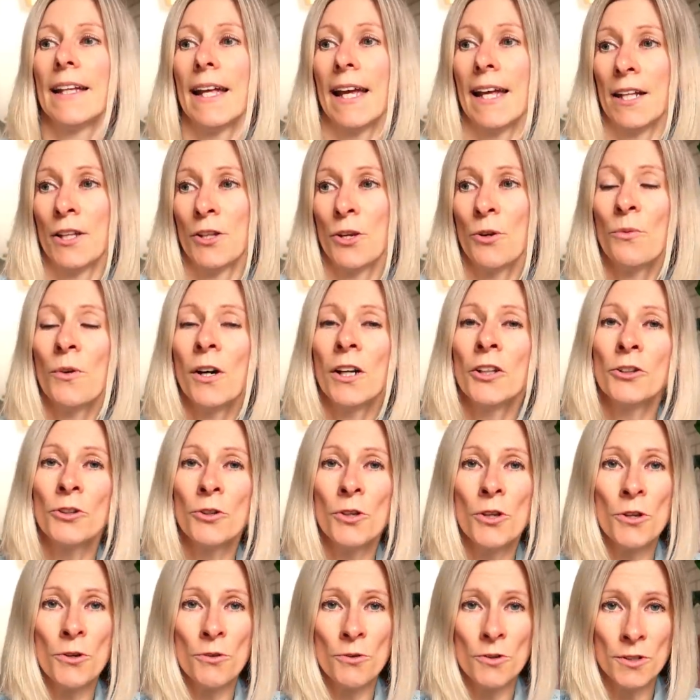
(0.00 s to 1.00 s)
and you want to
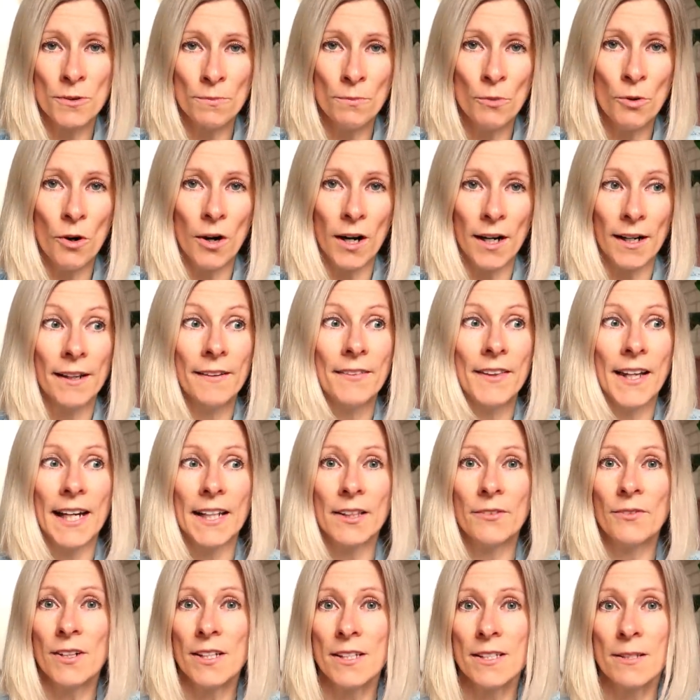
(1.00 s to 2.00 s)
use more.
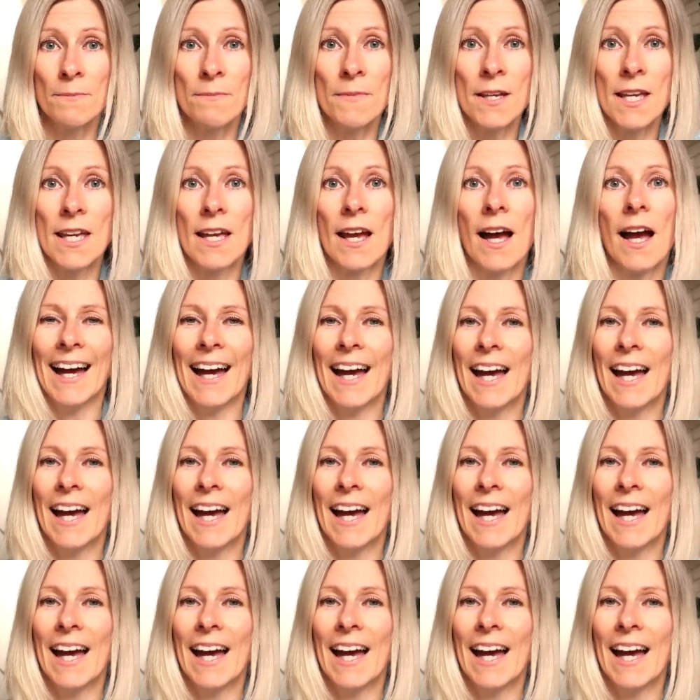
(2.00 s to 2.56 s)
That was me.